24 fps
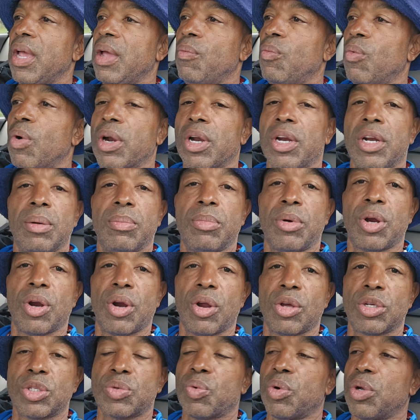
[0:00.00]
and one of them
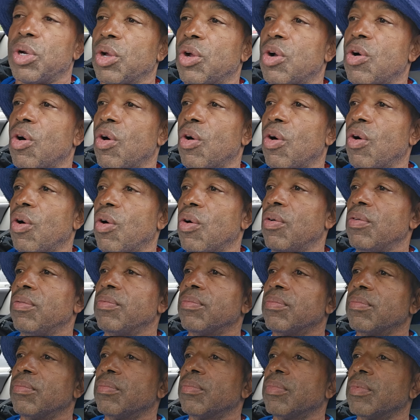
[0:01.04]
girls would have called
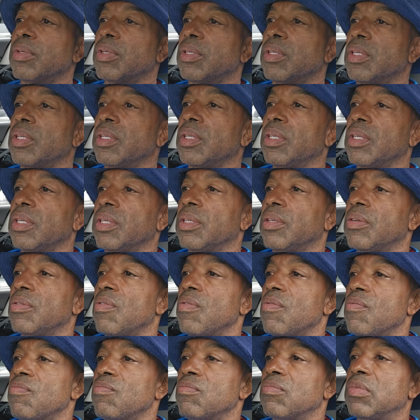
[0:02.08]

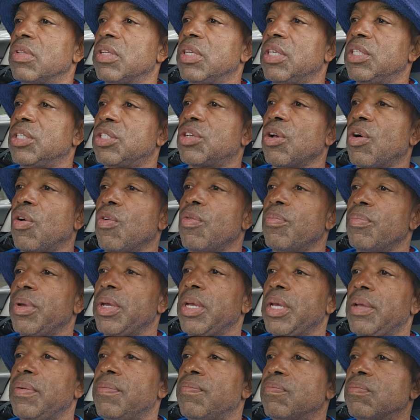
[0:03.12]
and told
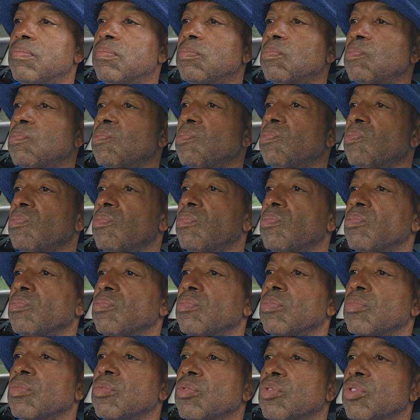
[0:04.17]
me,
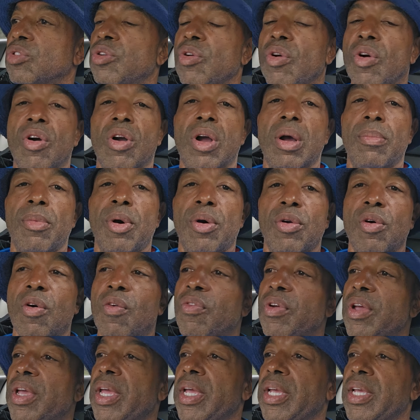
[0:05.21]
Sean, come on
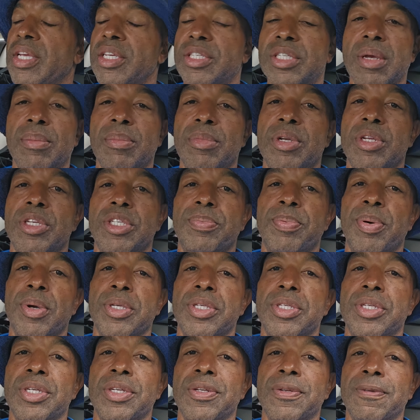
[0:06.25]
over here and get some of this
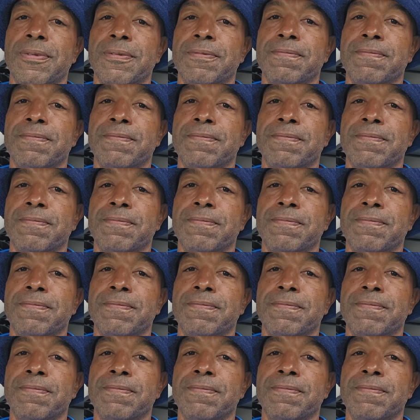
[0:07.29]
pussy.